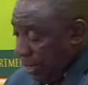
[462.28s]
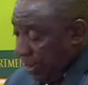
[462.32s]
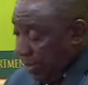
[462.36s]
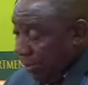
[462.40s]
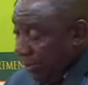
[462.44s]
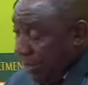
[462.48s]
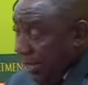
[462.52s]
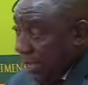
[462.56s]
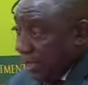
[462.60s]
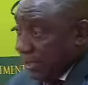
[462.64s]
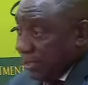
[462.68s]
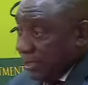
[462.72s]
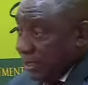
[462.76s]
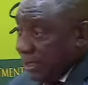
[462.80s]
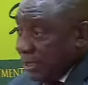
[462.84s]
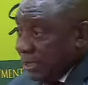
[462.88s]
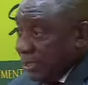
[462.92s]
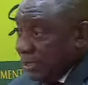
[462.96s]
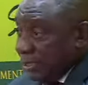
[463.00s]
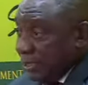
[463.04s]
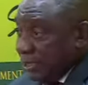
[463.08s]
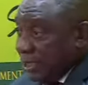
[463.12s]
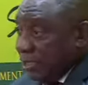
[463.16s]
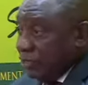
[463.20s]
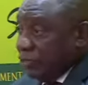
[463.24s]
that
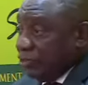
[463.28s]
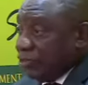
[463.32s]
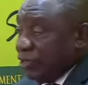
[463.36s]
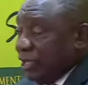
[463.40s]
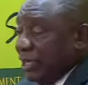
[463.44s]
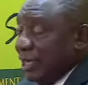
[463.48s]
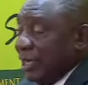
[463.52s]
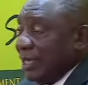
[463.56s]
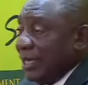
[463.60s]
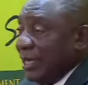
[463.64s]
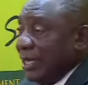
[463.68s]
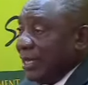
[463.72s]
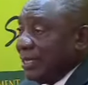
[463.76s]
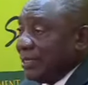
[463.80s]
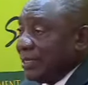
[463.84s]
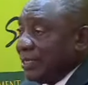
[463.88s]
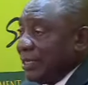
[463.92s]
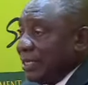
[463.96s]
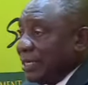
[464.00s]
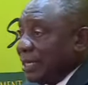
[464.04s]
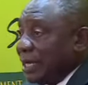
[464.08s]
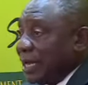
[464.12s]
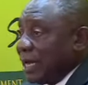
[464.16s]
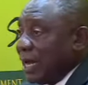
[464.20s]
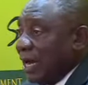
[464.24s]
essentially
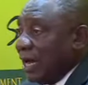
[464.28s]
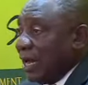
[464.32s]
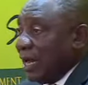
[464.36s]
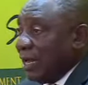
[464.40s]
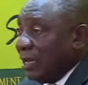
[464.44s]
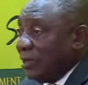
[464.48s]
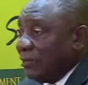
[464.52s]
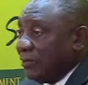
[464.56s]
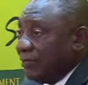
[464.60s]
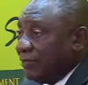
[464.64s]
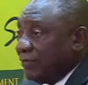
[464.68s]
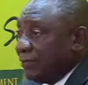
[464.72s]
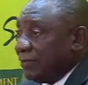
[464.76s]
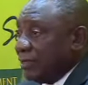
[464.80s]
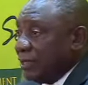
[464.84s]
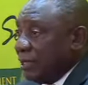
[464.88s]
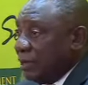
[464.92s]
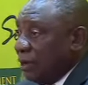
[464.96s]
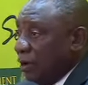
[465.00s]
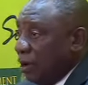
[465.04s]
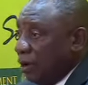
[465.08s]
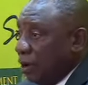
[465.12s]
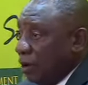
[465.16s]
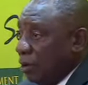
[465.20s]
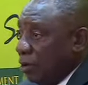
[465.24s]
has engulfed the
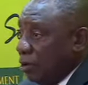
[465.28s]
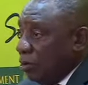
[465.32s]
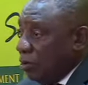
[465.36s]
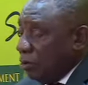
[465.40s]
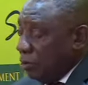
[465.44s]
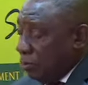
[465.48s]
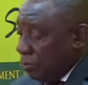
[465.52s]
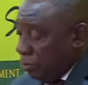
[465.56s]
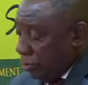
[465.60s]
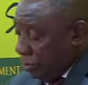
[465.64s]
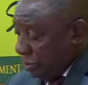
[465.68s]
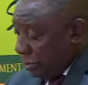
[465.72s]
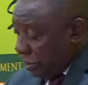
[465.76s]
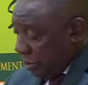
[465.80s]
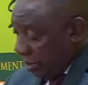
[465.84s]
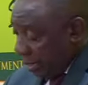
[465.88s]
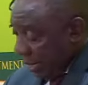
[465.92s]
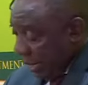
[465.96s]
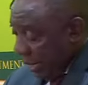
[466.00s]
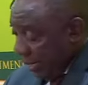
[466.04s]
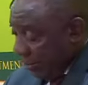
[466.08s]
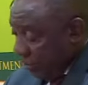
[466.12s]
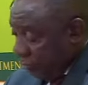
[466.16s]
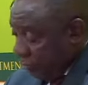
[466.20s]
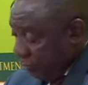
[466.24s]
whole
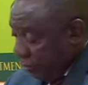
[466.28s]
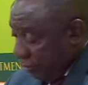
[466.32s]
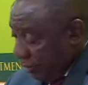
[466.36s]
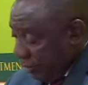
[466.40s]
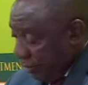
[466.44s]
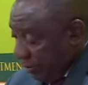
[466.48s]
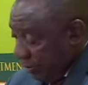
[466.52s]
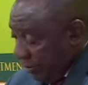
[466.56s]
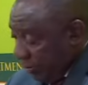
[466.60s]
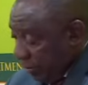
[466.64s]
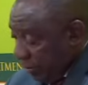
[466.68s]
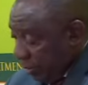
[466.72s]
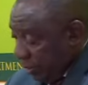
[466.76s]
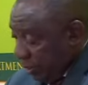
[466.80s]
country